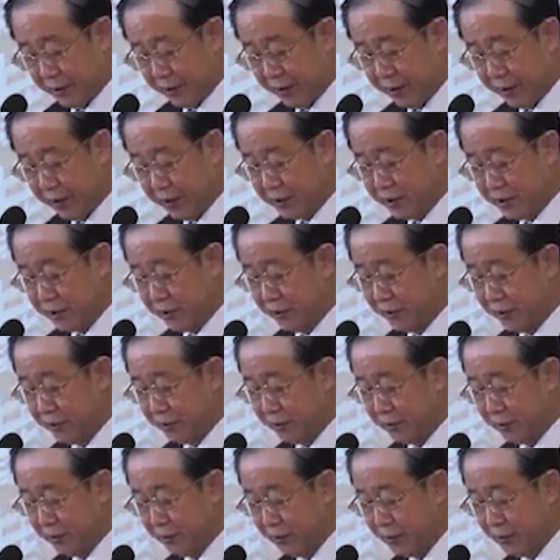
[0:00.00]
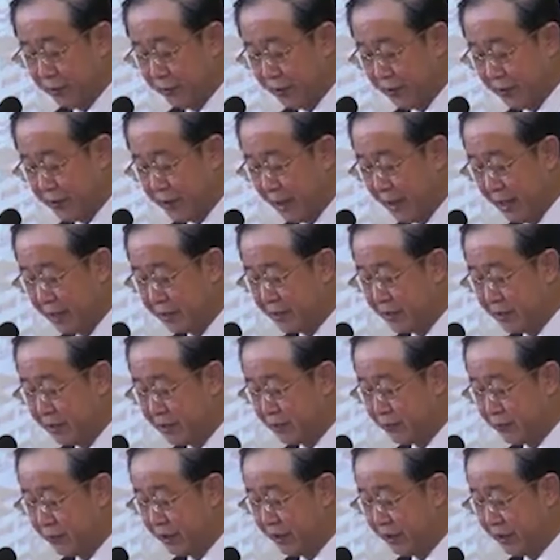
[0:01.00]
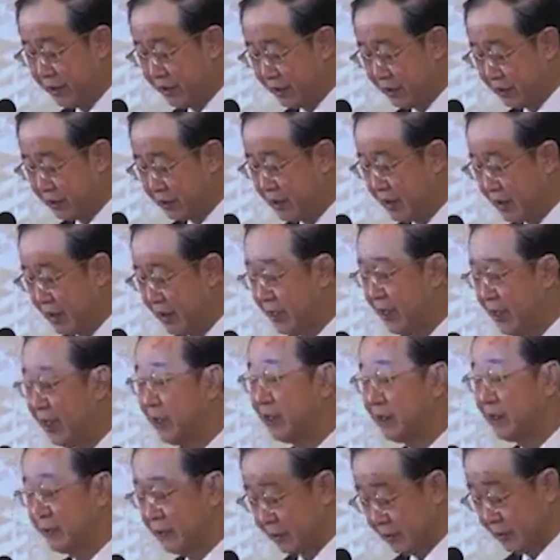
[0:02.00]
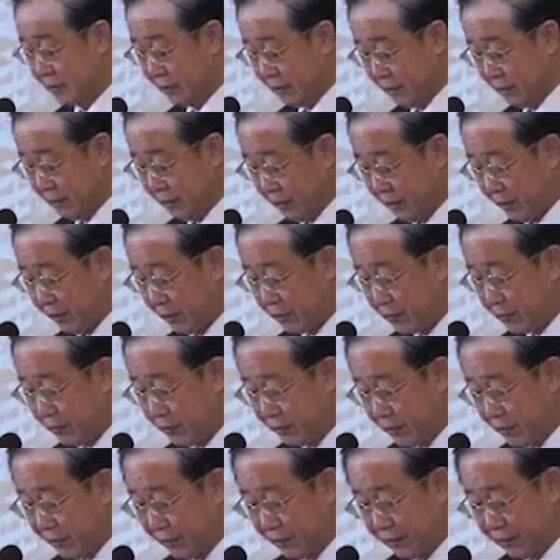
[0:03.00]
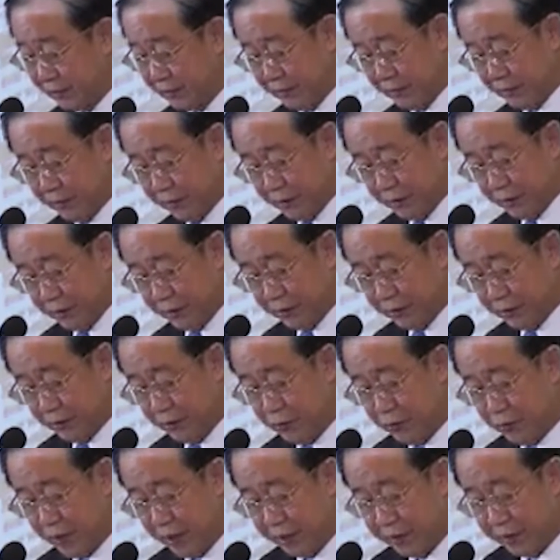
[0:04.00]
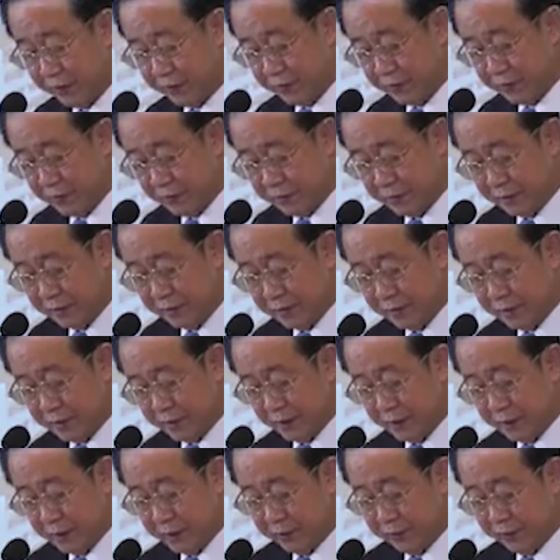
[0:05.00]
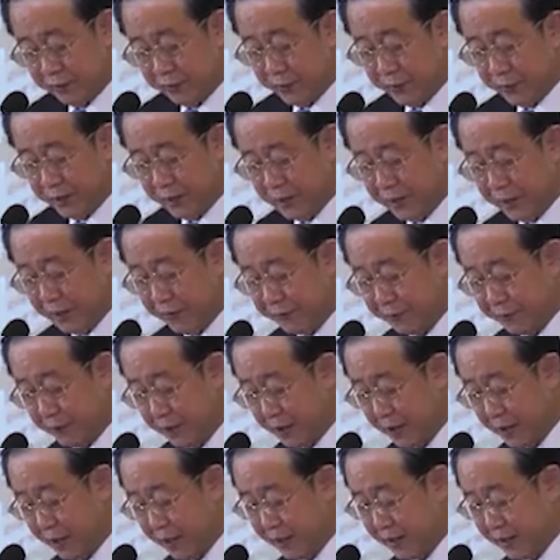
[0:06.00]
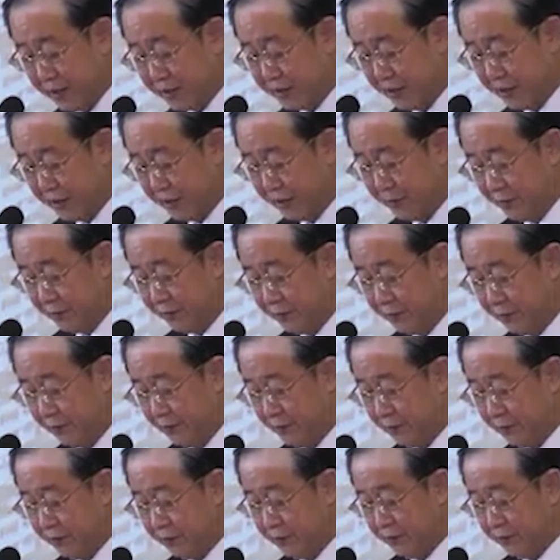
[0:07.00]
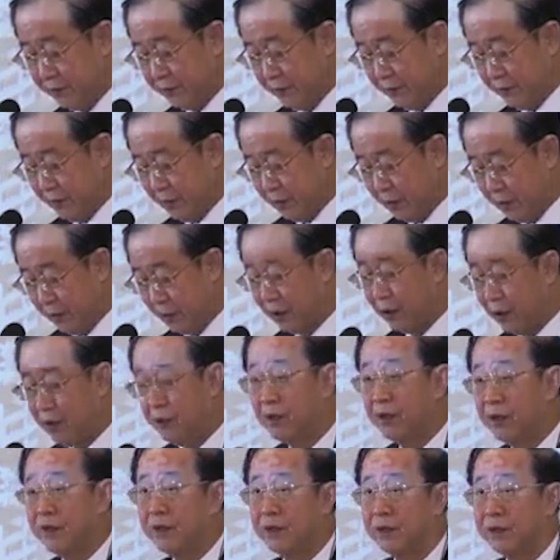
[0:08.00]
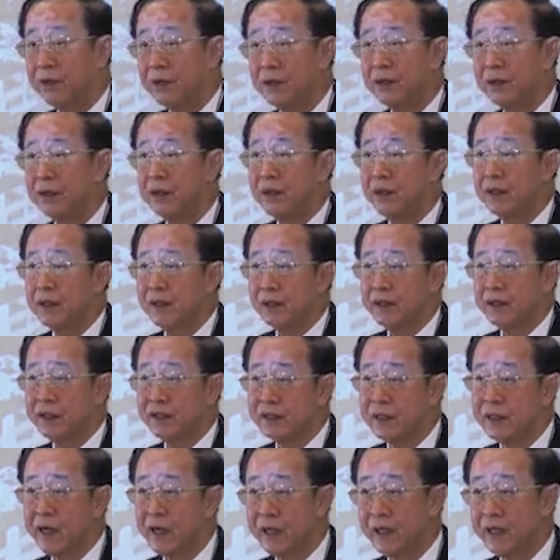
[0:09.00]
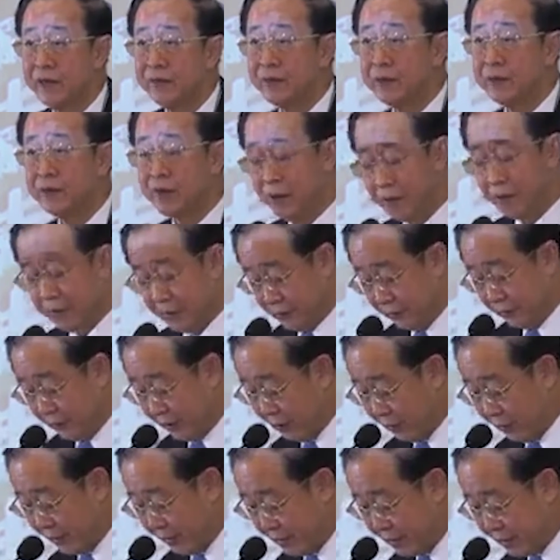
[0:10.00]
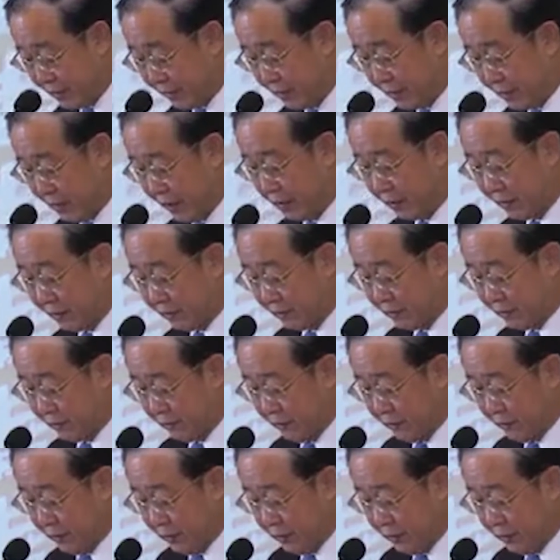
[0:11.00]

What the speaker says: initial COVID-19 spreading in Thailand, including No One Will Be Left Behind scheme, or in Thai we call the Rao Mai Thinh Kan,